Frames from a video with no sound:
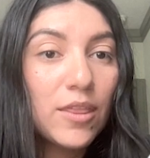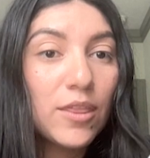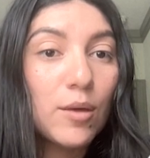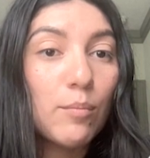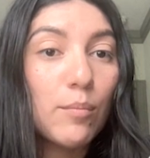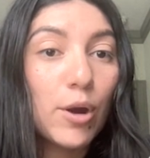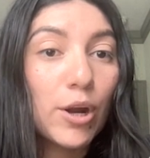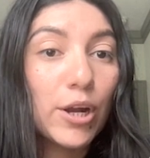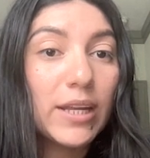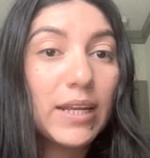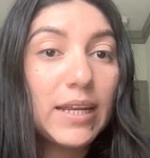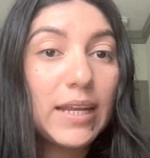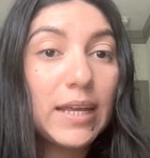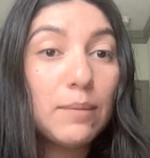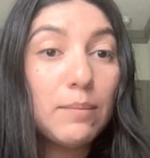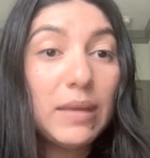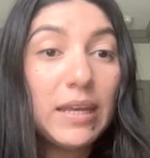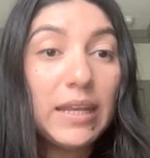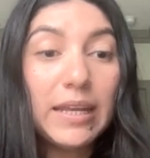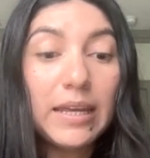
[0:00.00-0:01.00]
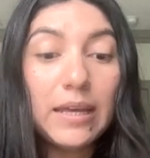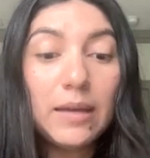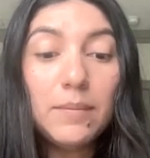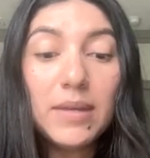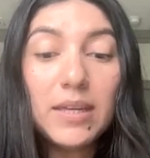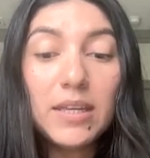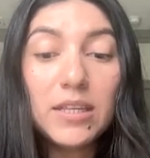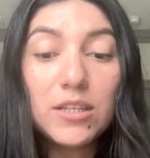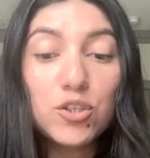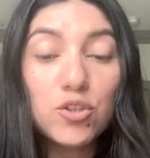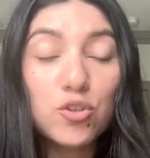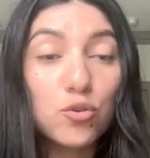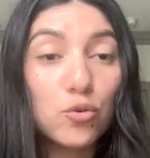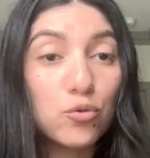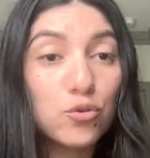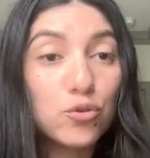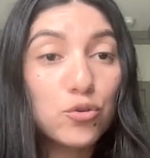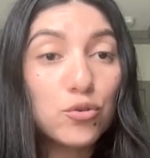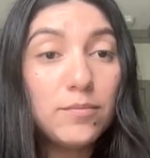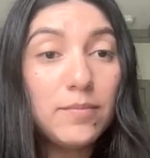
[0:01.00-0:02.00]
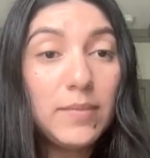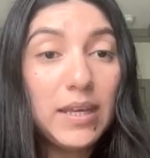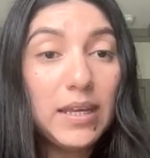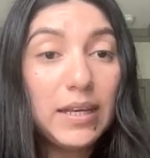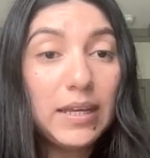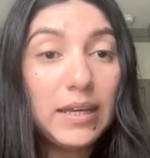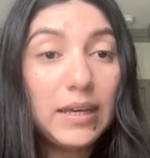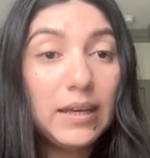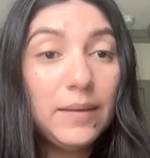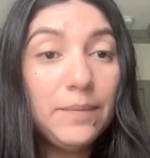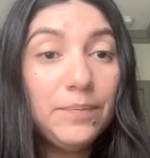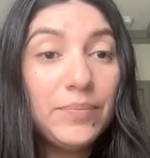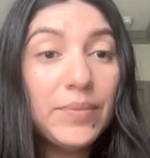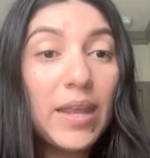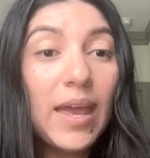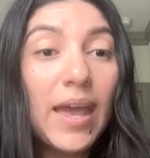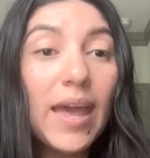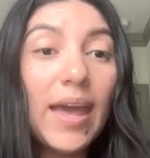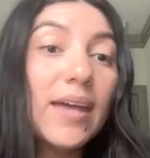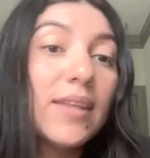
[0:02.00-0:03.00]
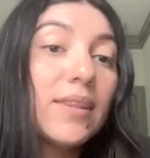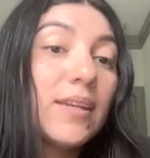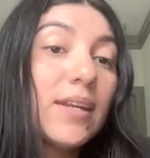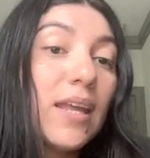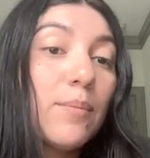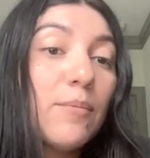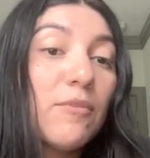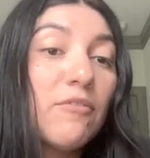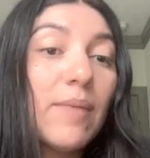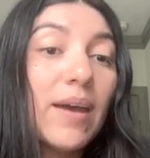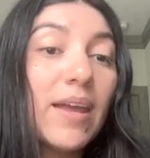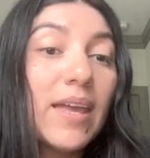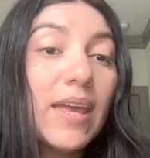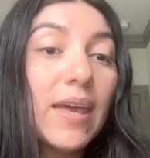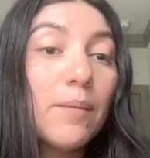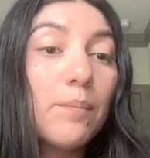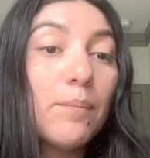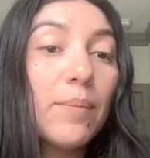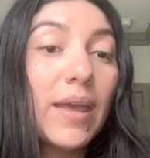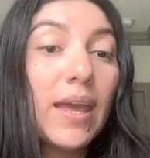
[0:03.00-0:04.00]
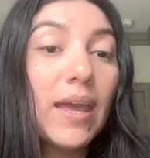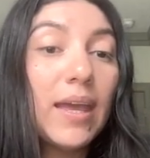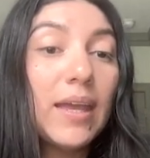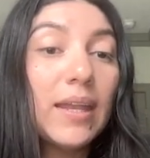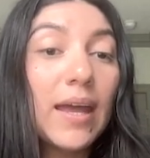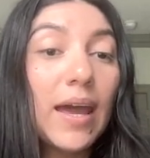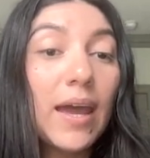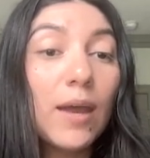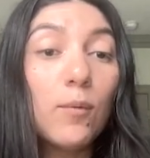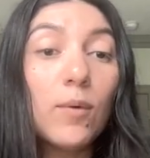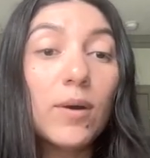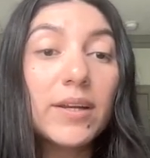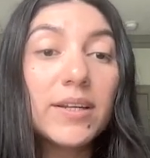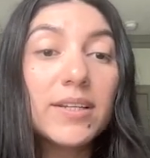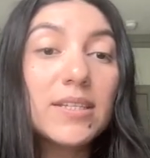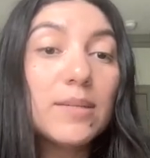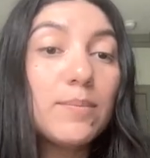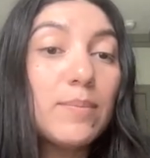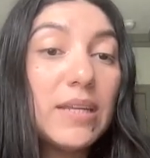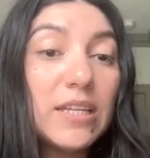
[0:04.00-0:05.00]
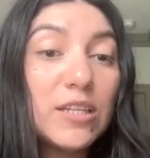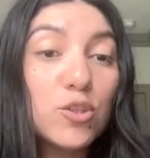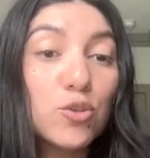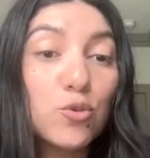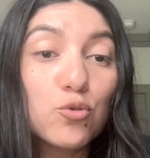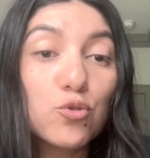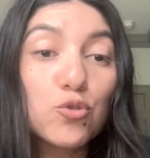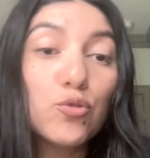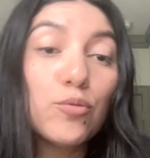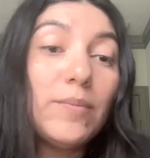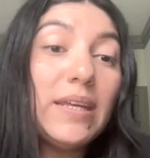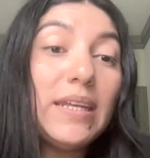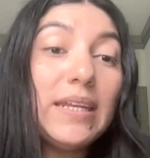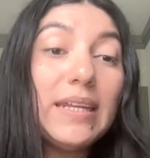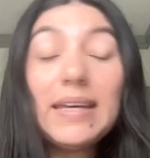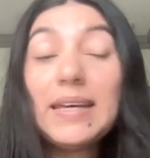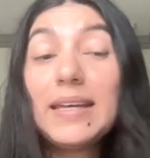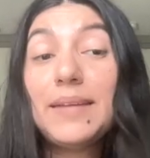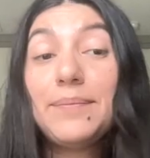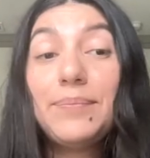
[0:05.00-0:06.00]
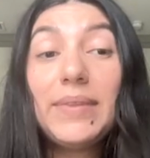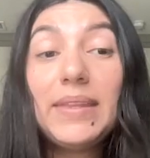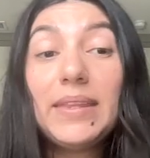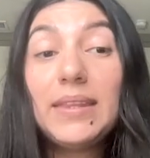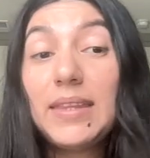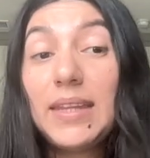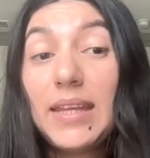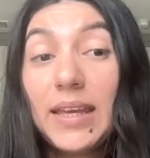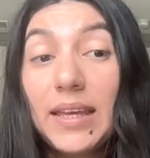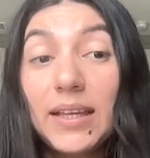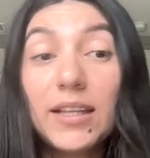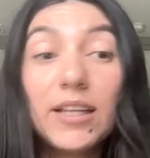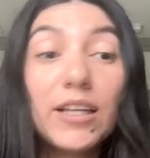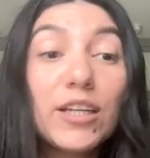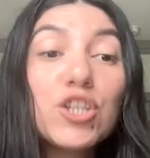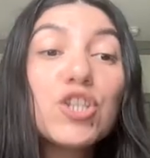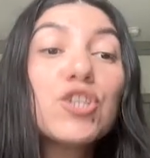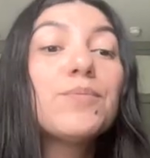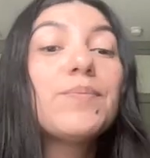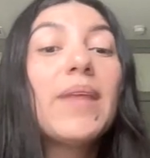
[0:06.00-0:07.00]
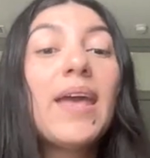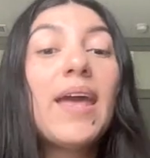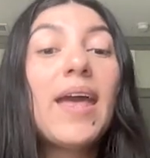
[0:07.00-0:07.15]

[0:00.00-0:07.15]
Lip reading: The marketing medium is social media, and the name of my campaign, I want it to be social media in English.